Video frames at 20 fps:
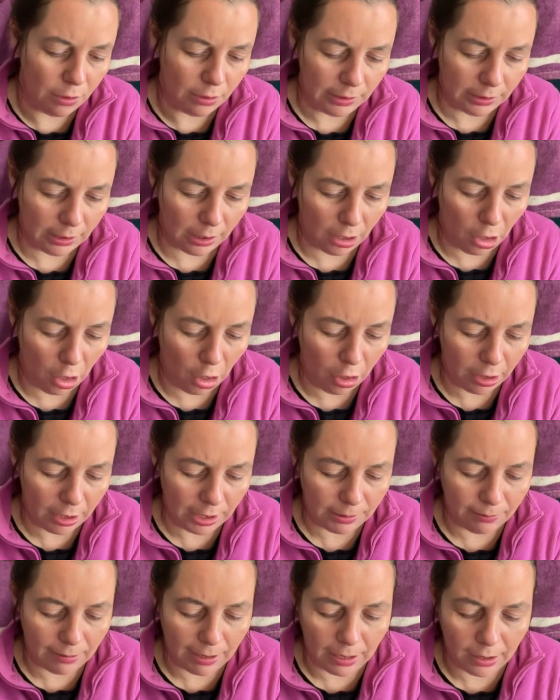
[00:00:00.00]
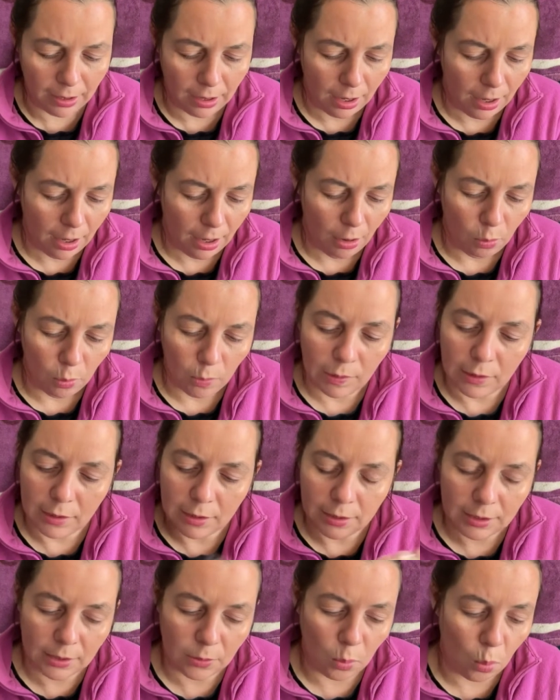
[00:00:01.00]
So this one
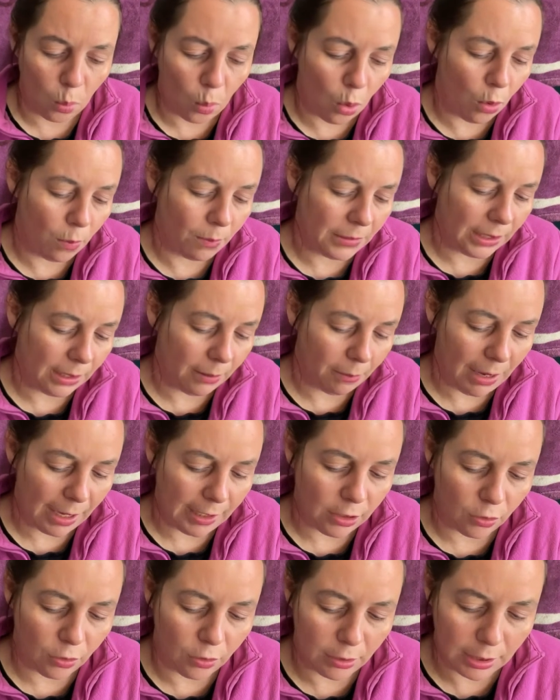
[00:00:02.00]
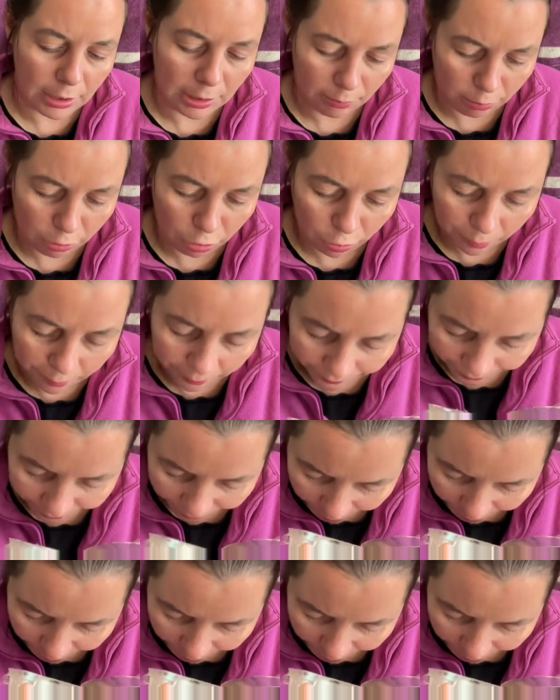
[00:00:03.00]
was warmed in my daughter's room.